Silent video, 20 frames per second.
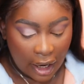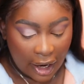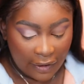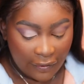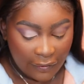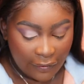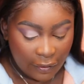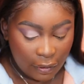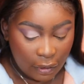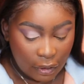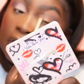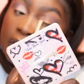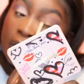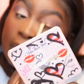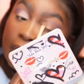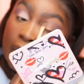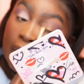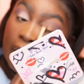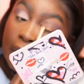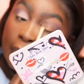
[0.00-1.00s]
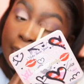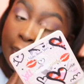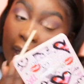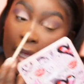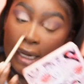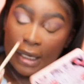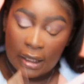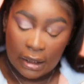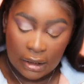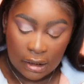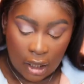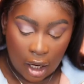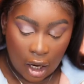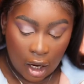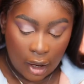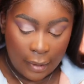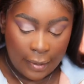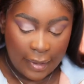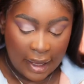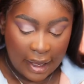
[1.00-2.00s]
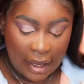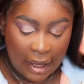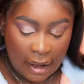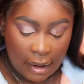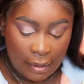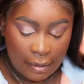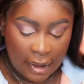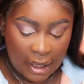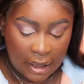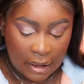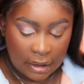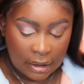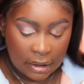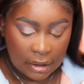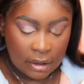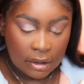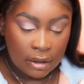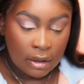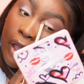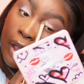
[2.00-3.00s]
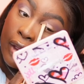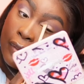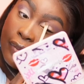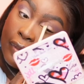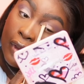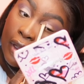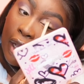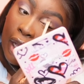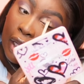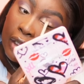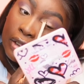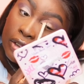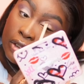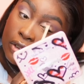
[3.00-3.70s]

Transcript: I feel some of their palettes are a bit hit and miss. Um, the color